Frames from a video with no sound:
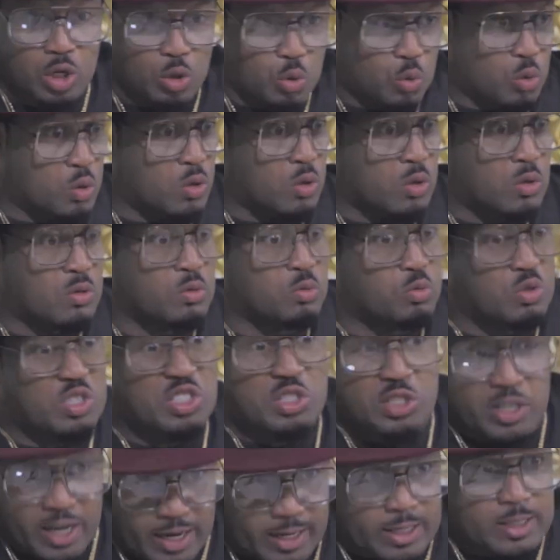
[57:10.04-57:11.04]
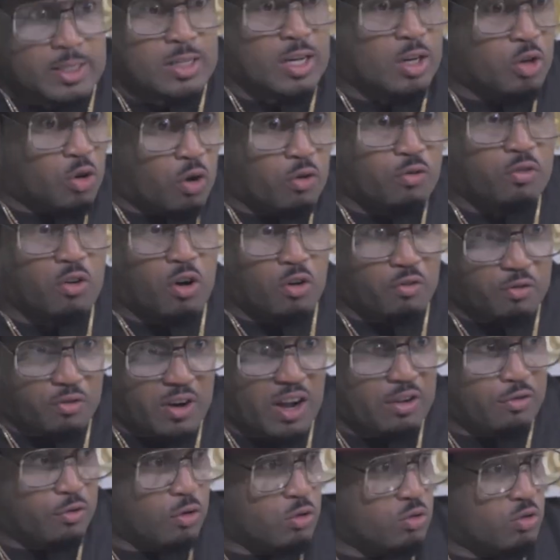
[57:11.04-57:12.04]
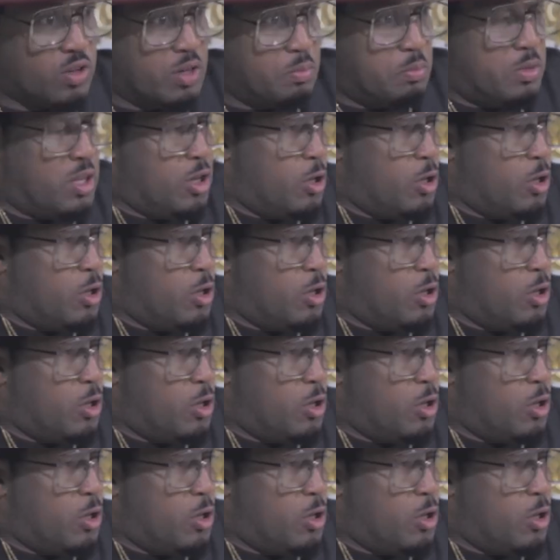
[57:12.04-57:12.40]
he will reject an offer of 500